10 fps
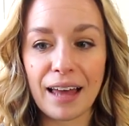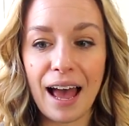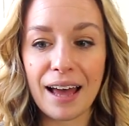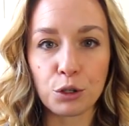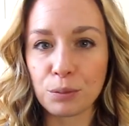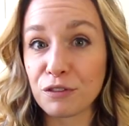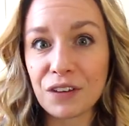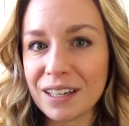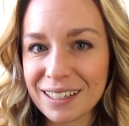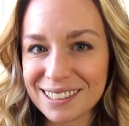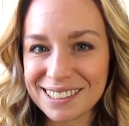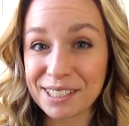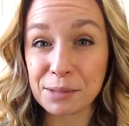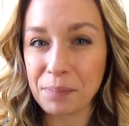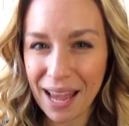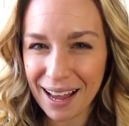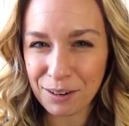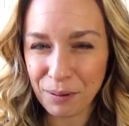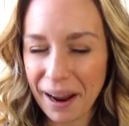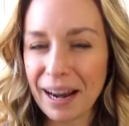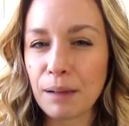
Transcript: that group fitness is bad, right?